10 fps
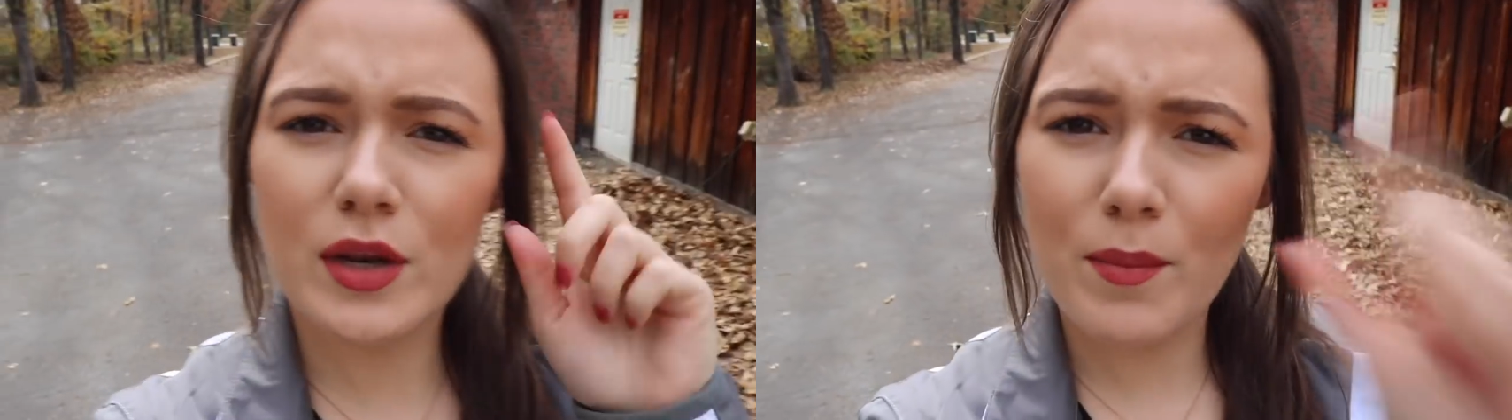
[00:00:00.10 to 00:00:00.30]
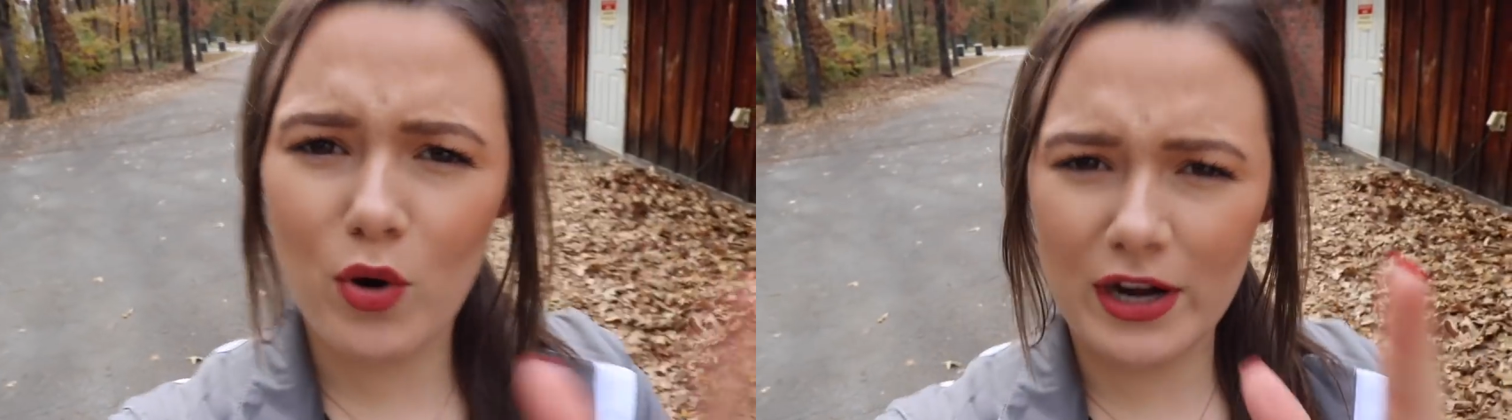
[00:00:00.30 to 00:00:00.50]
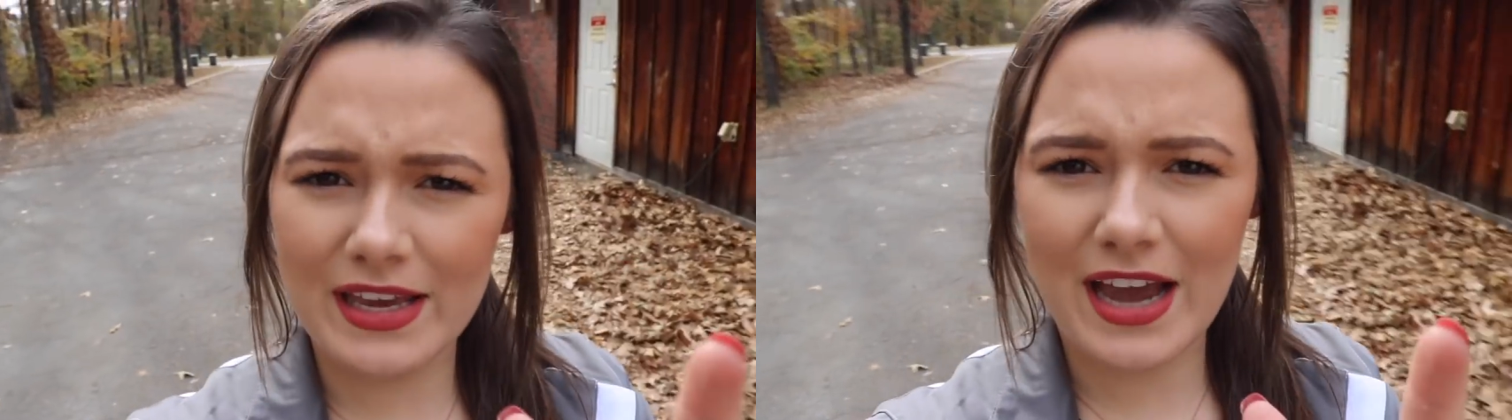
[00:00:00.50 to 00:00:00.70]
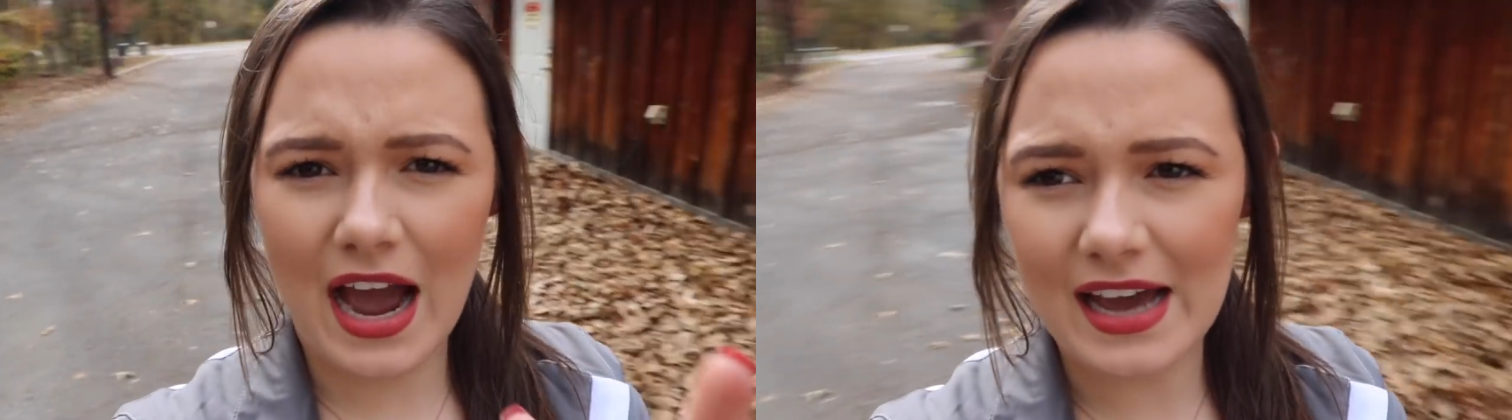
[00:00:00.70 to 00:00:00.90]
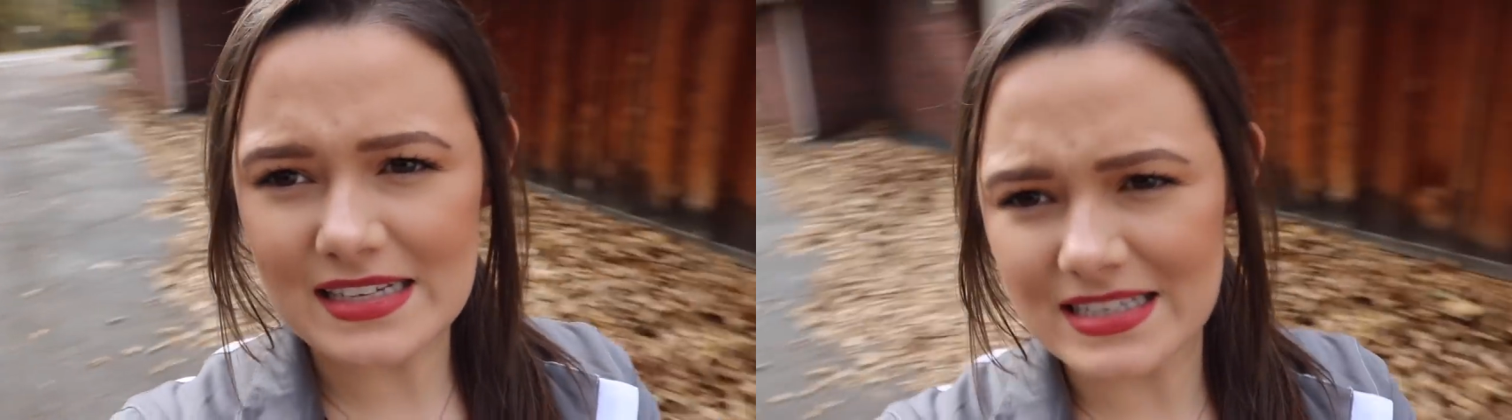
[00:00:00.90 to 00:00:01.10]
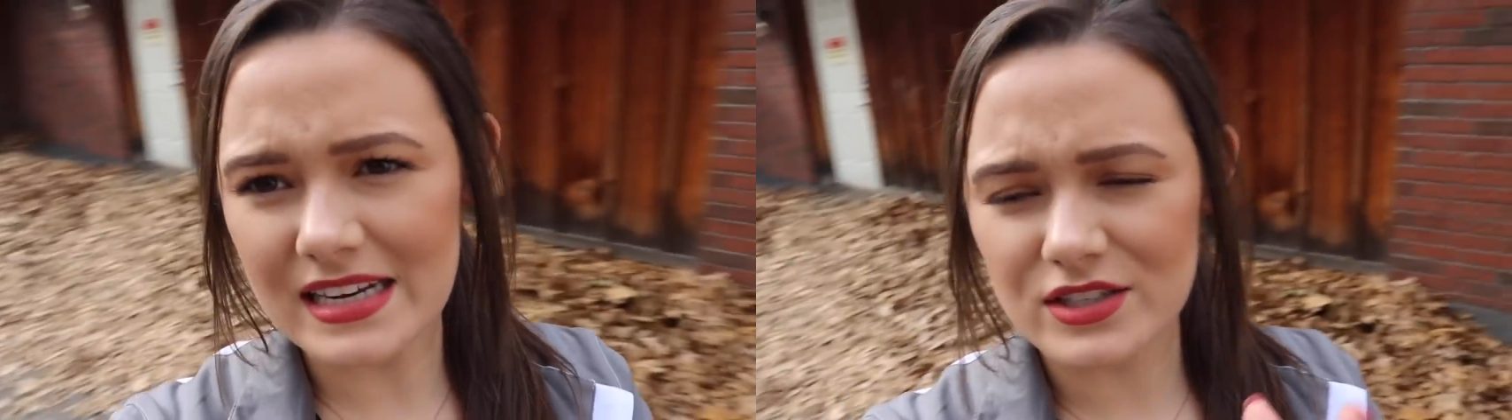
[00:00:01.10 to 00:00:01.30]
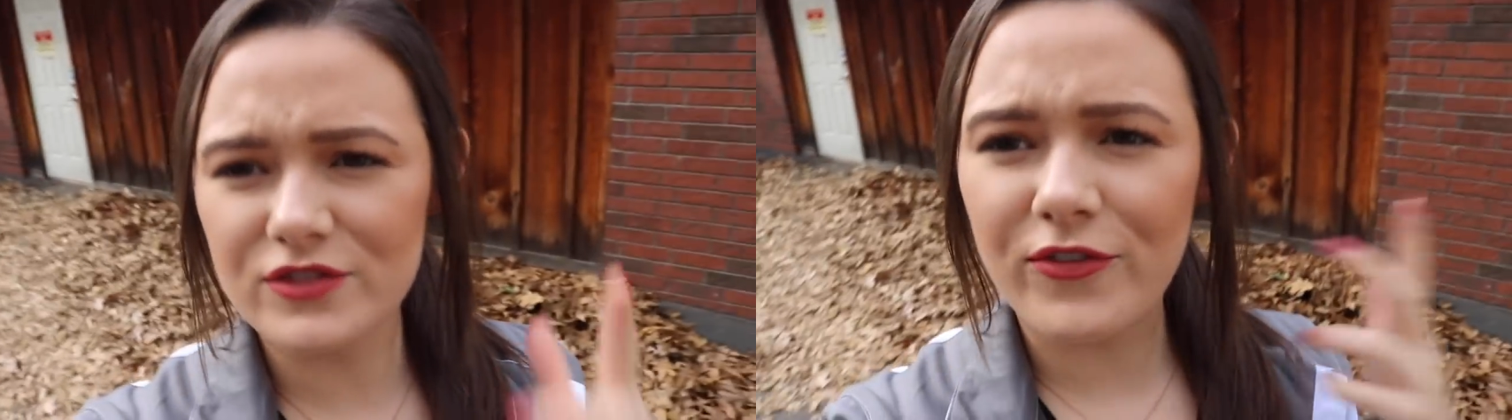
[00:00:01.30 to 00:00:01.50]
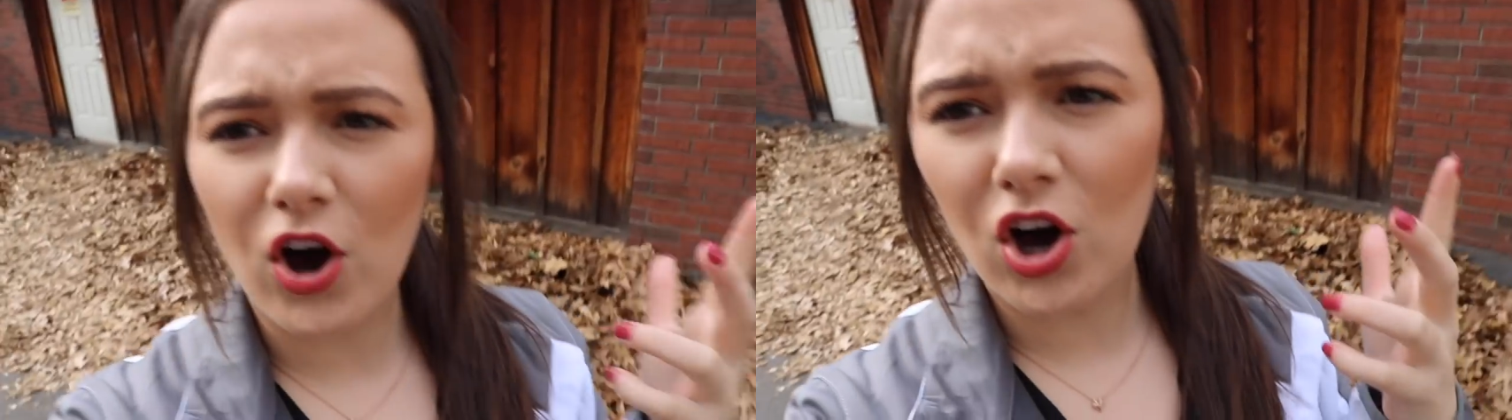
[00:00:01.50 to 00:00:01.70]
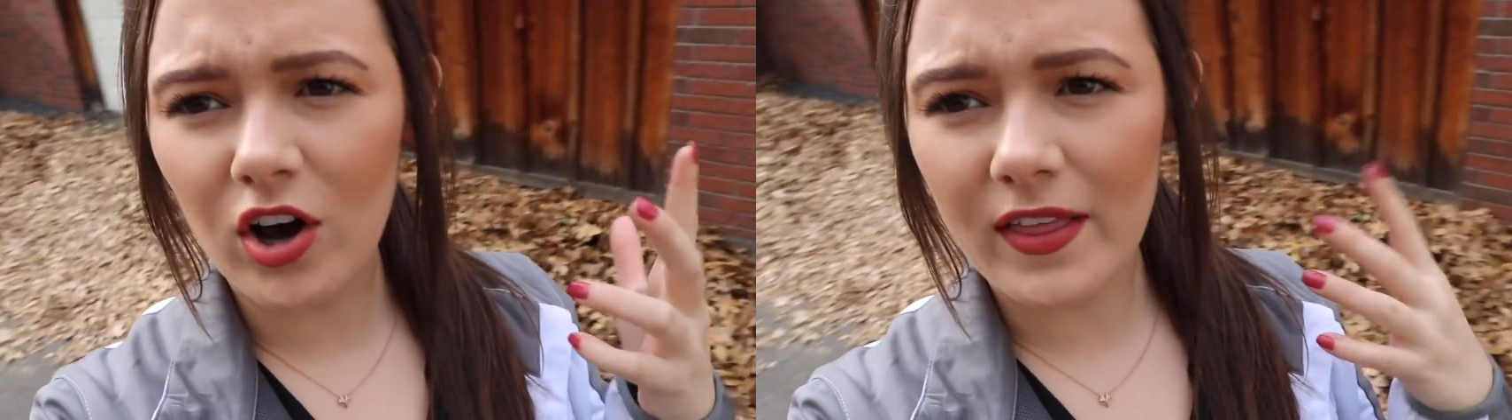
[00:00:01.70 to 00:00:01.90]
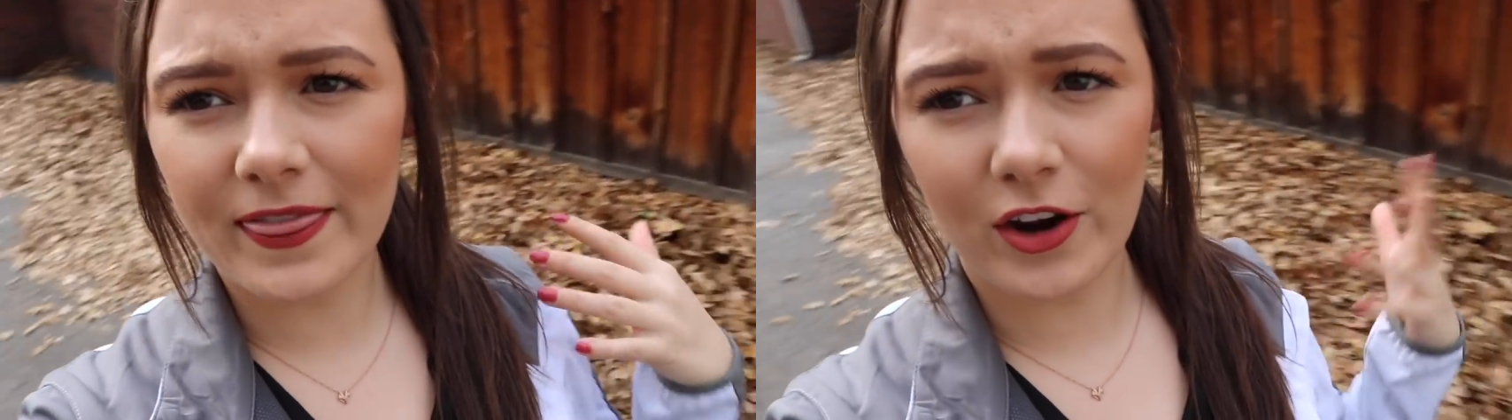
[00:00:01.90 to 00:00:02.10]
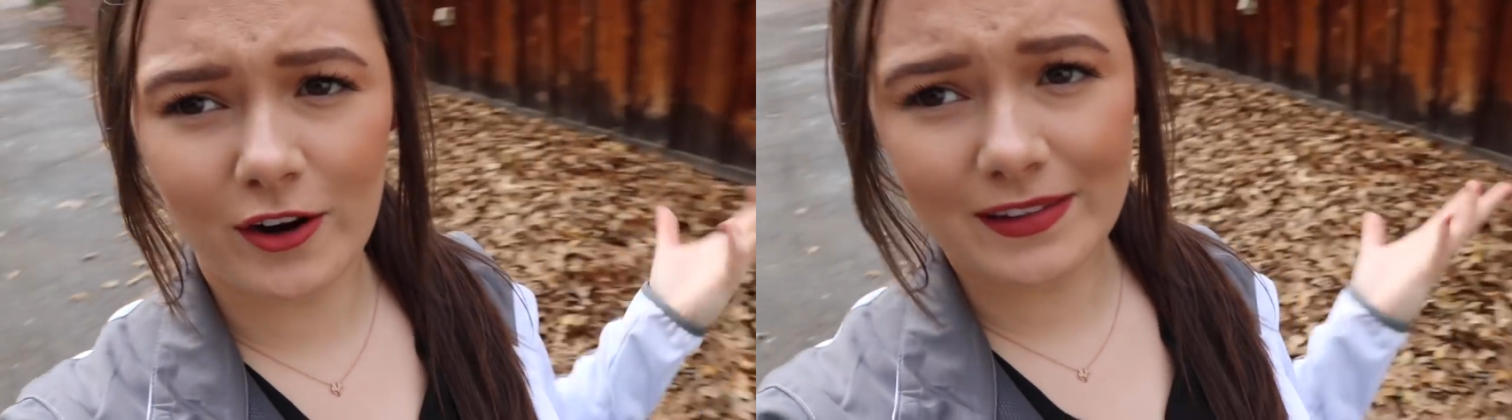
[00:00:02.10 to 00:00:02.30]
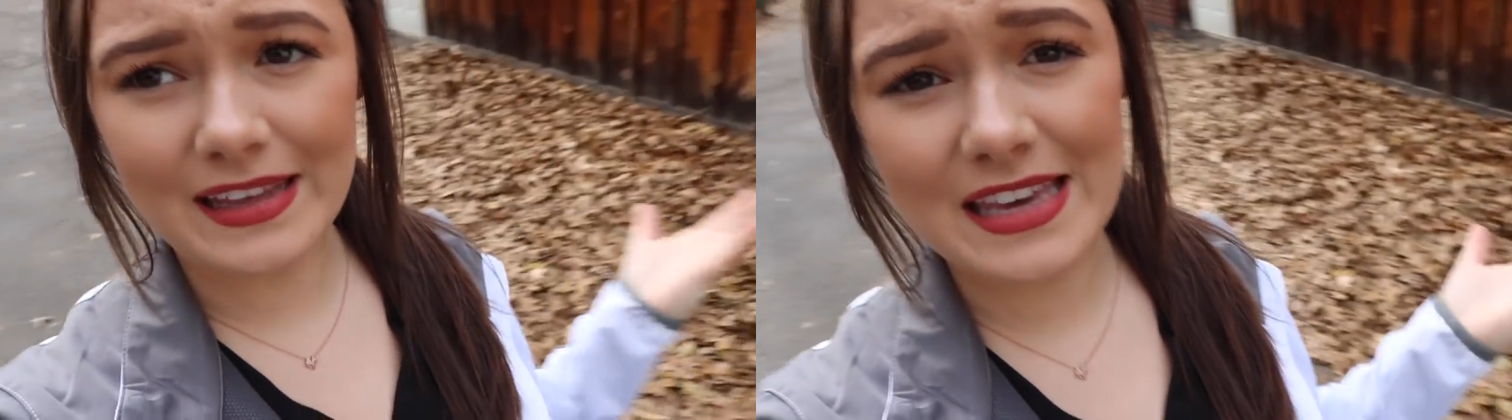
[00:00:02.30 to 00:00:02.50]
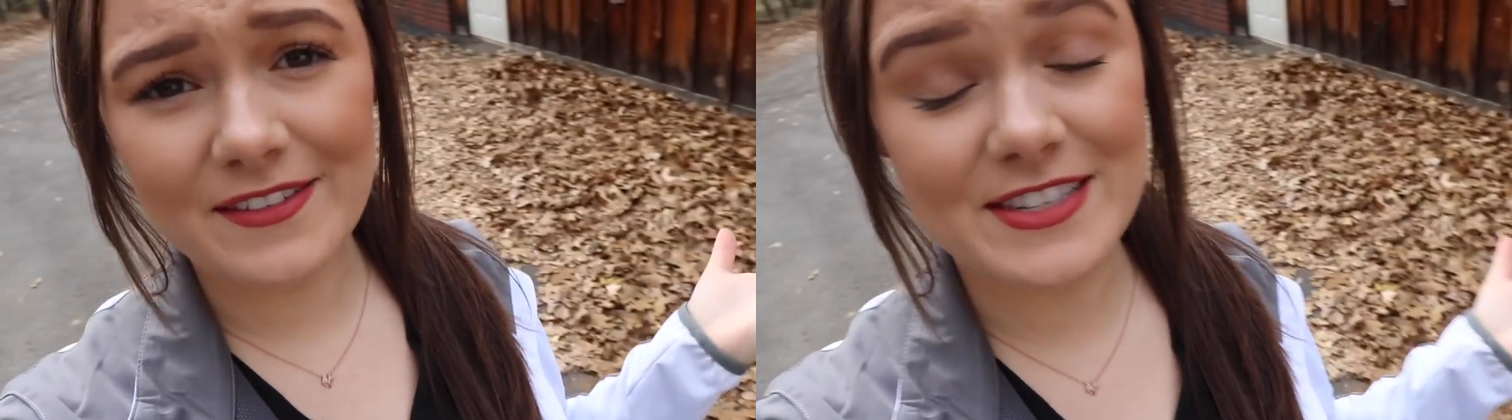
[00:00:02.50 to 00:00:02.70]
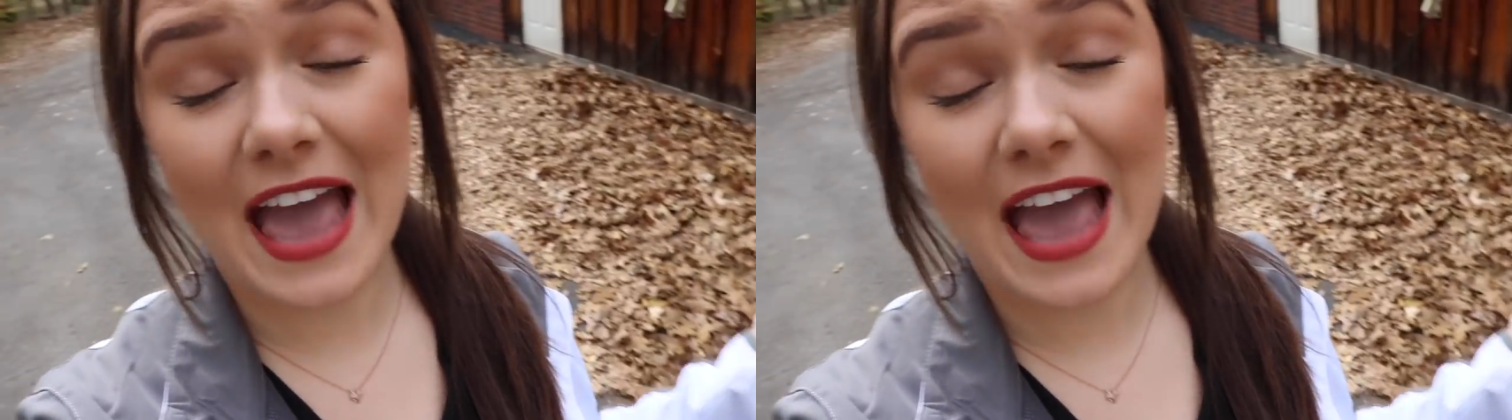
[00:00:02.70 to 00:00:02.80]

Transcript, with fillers: Good morning, guys. It is fall. There are leaves